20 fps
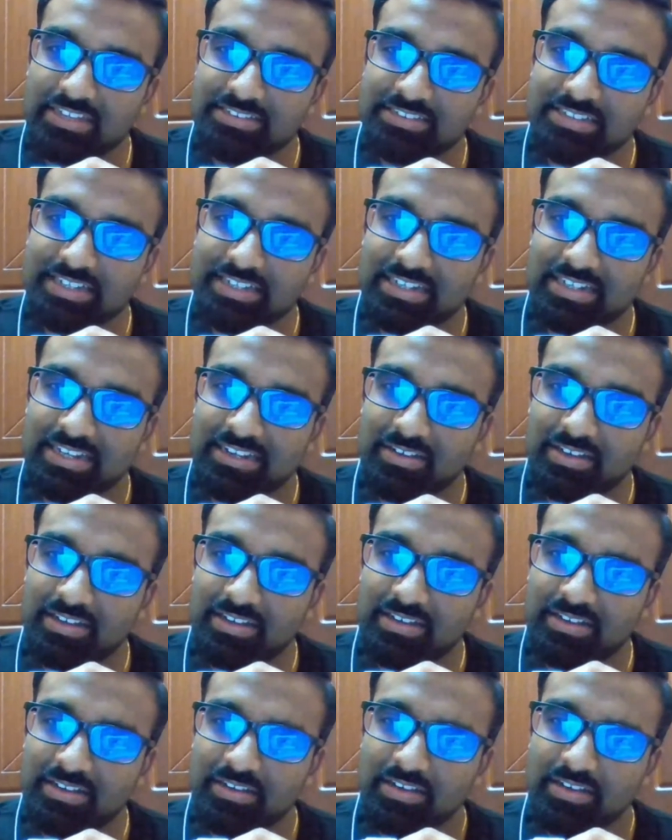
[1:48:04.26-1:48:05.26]
a
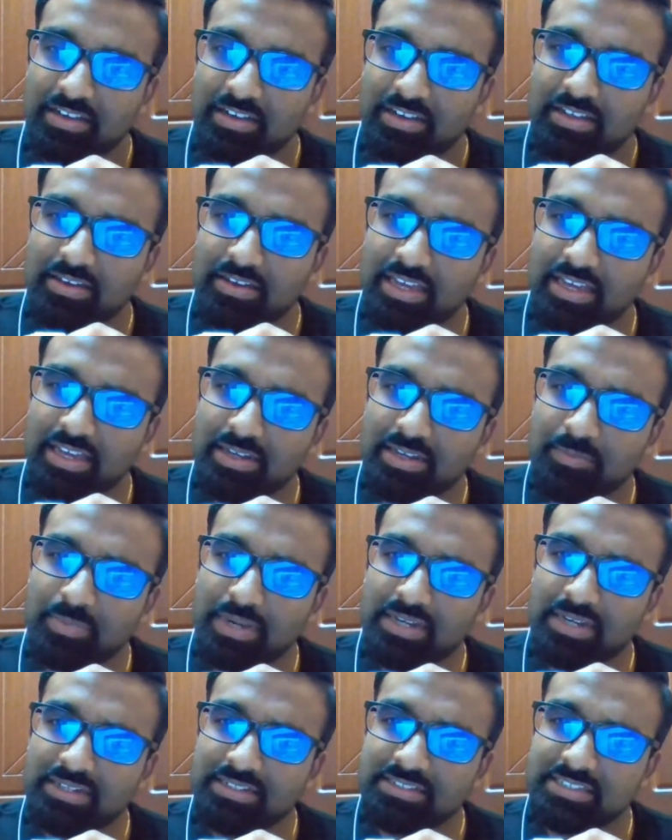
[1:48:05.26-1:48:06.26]
practicing engineer be a
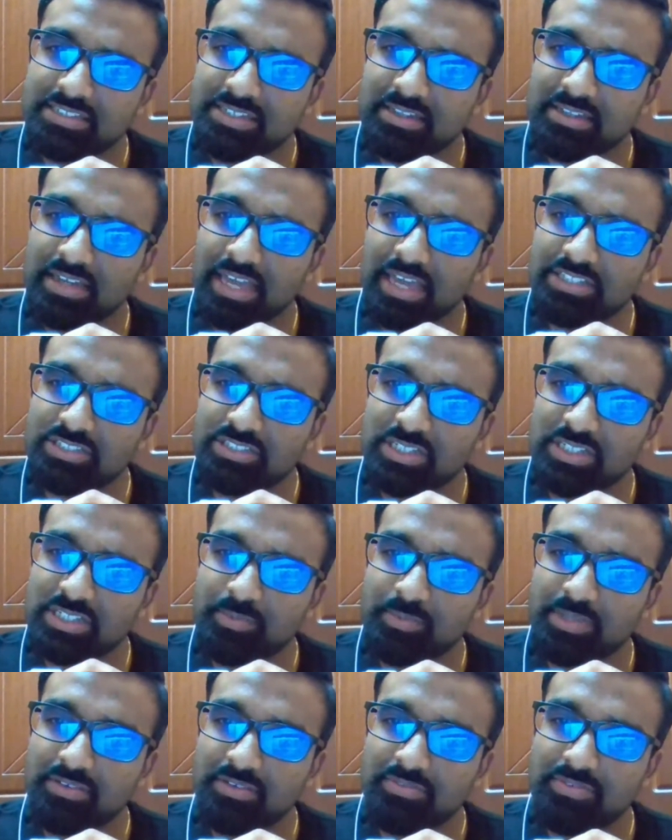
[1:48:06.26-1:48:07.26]
freelance or pro bono
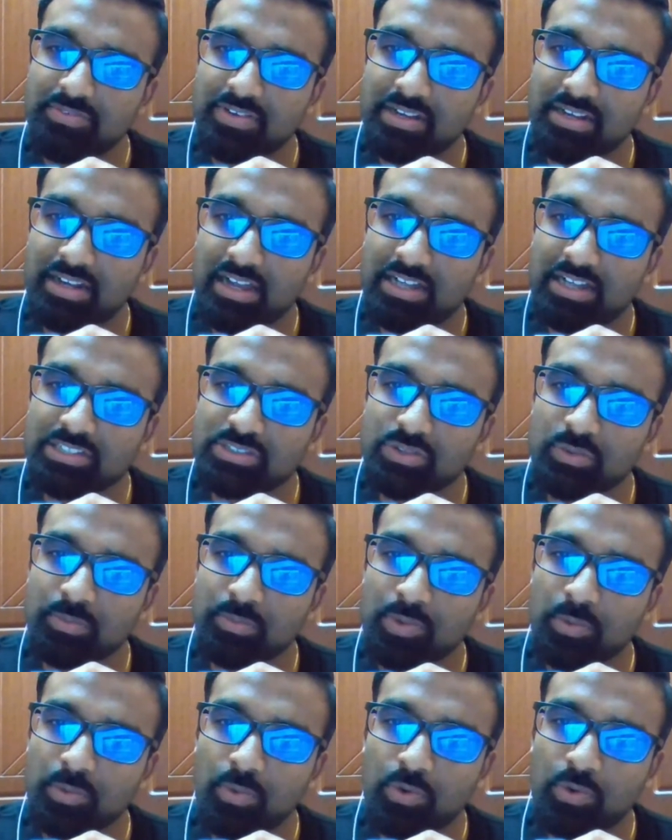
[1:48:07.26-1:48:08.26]
lawyer? Is there any
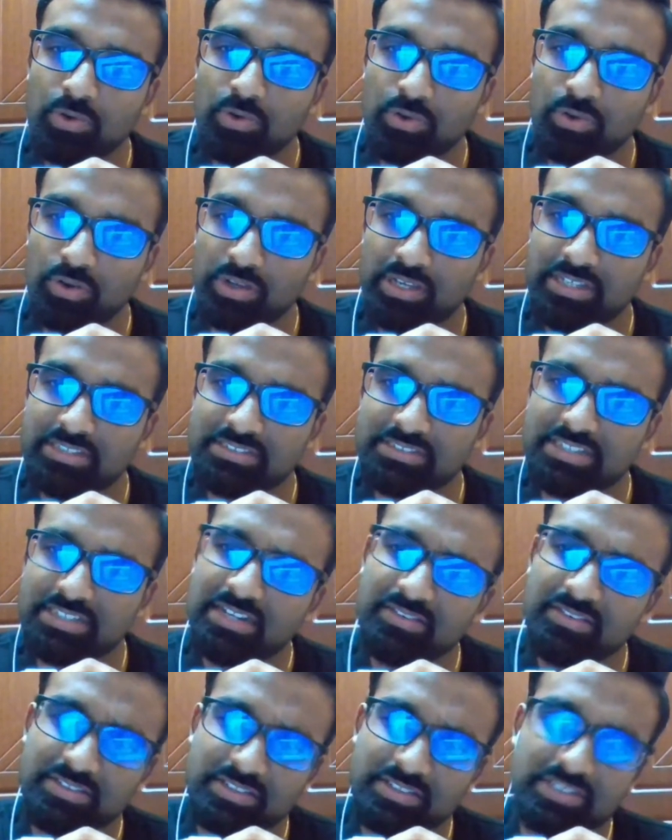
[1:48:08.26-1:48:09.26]
restrictions? This is
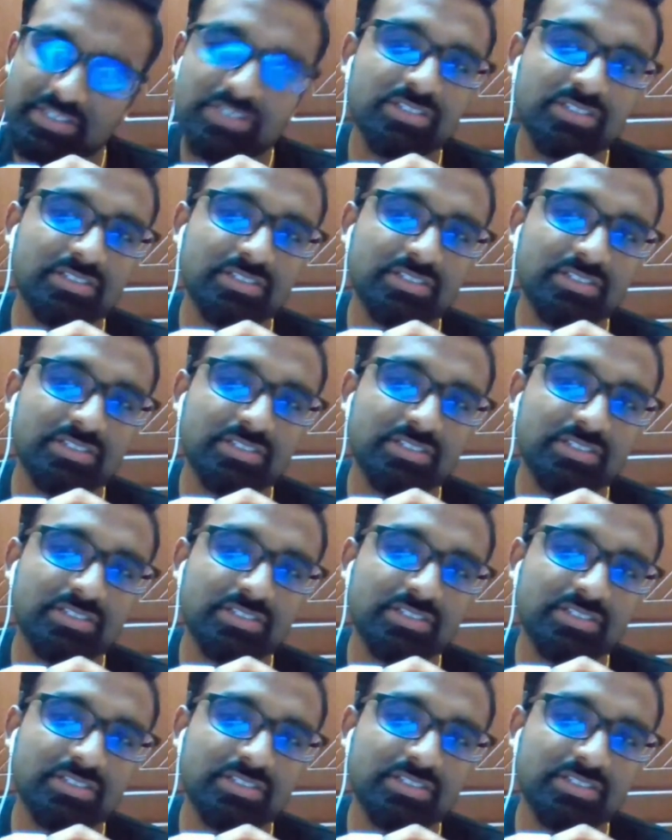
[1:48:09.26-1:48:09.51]
the